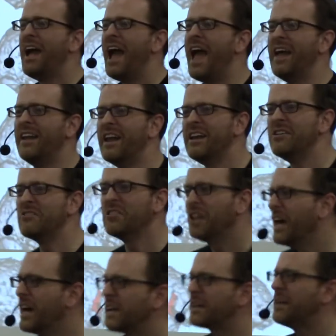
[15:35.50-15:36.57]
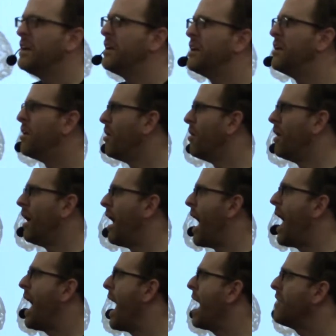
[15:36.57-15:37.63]
and then you're like,
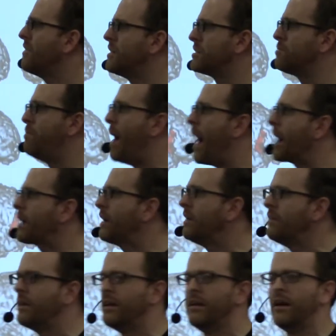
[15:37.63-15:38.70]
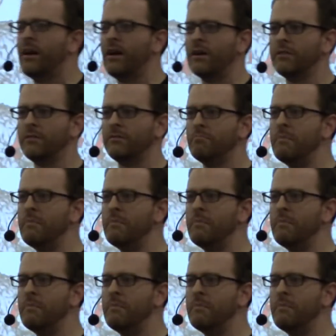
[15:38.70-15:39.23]
I had this back in the